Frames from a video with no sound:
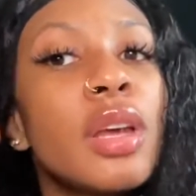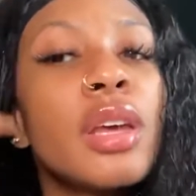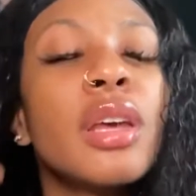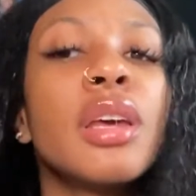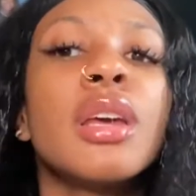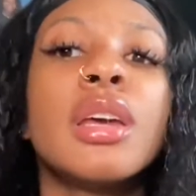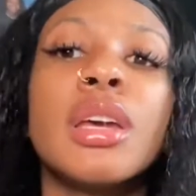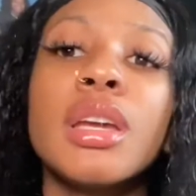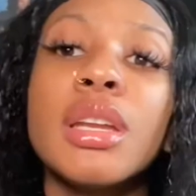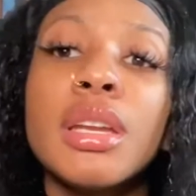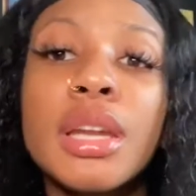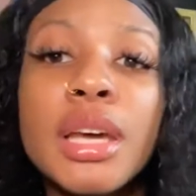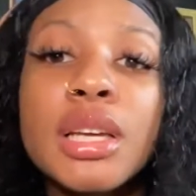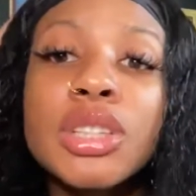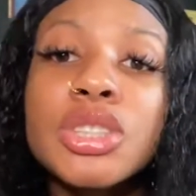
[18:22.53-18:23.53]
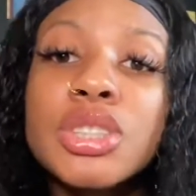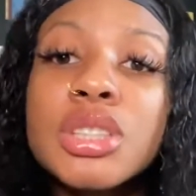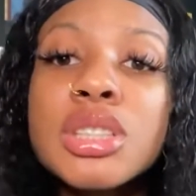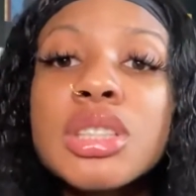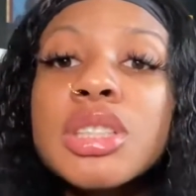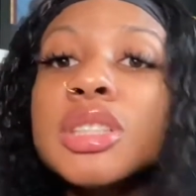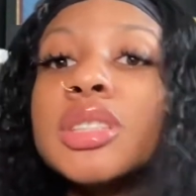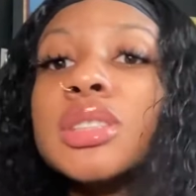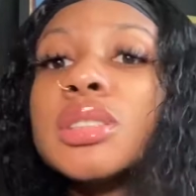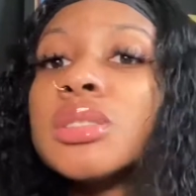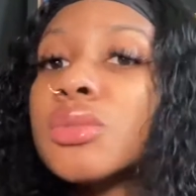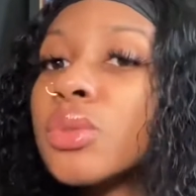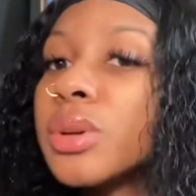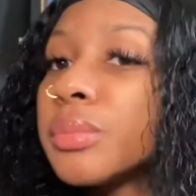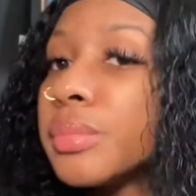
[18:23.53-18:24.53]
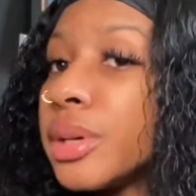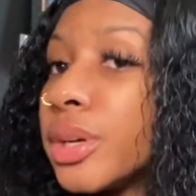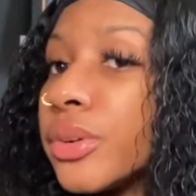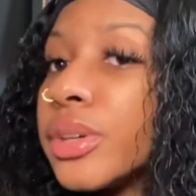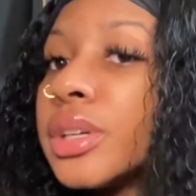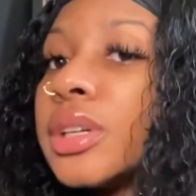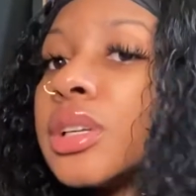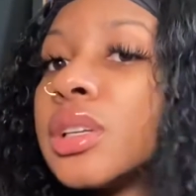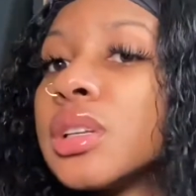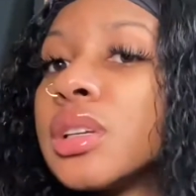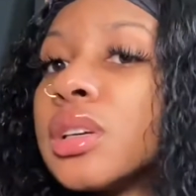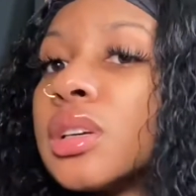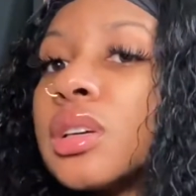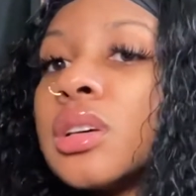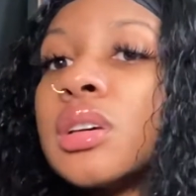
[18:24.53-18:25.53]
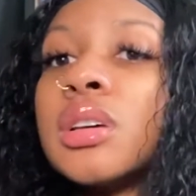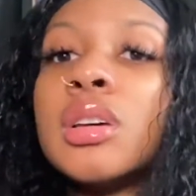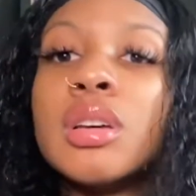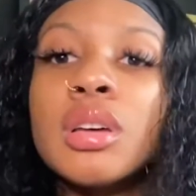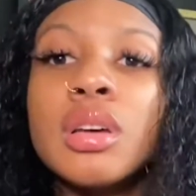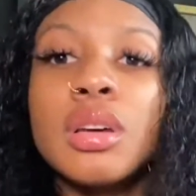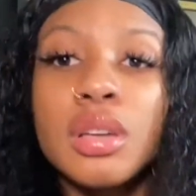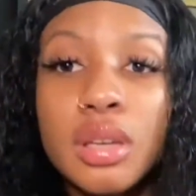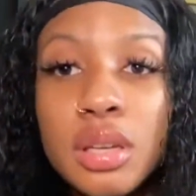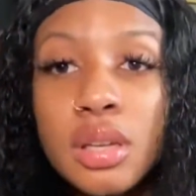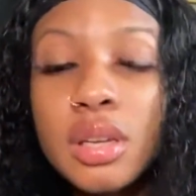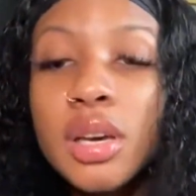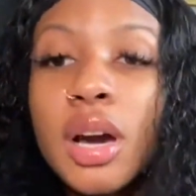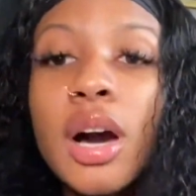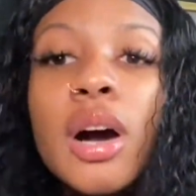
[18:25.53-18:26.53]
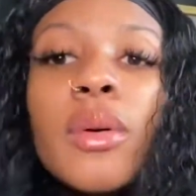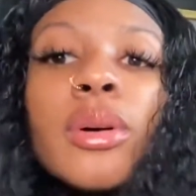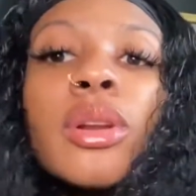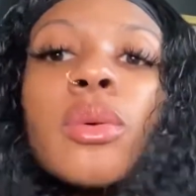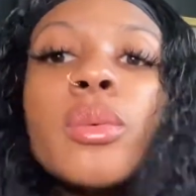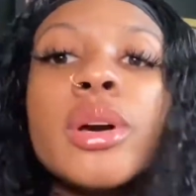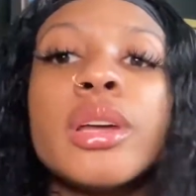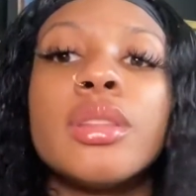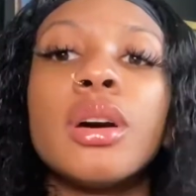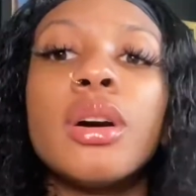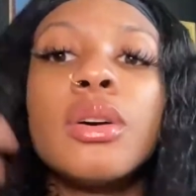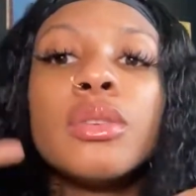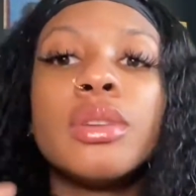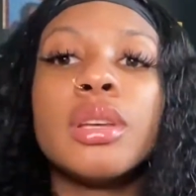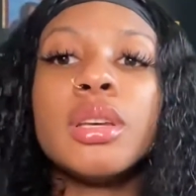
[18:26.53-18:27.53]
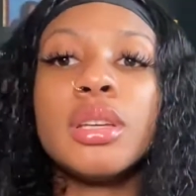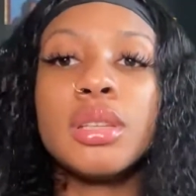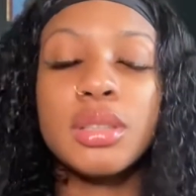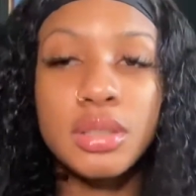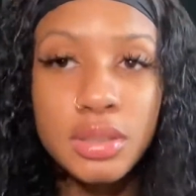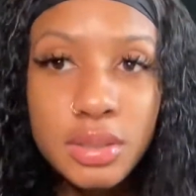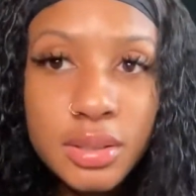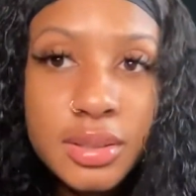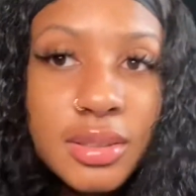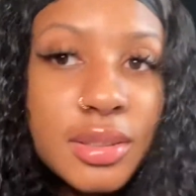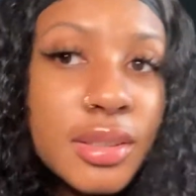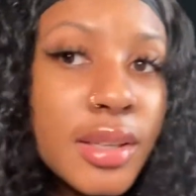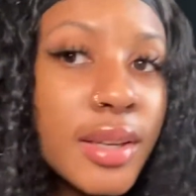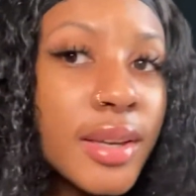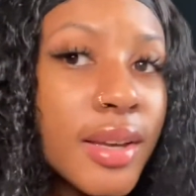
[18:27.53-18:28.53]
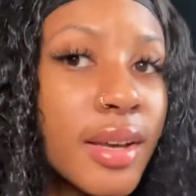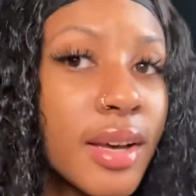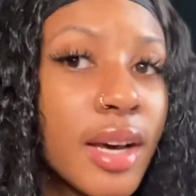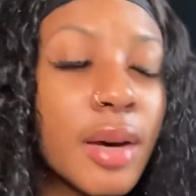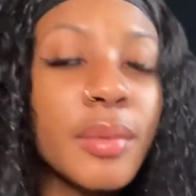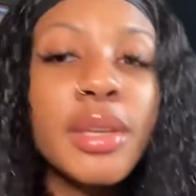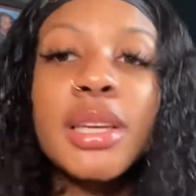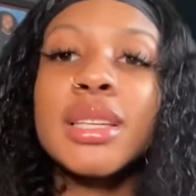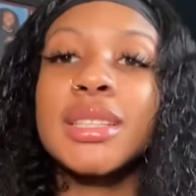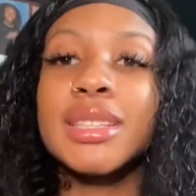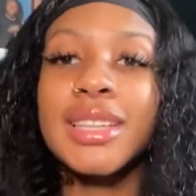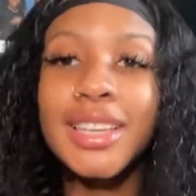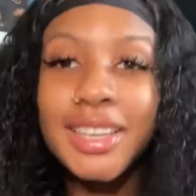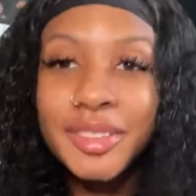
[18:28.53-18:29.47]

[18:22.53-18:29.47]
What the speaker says: And that's just on period. I don't want to wet the whole thing because I'm gonna get sick.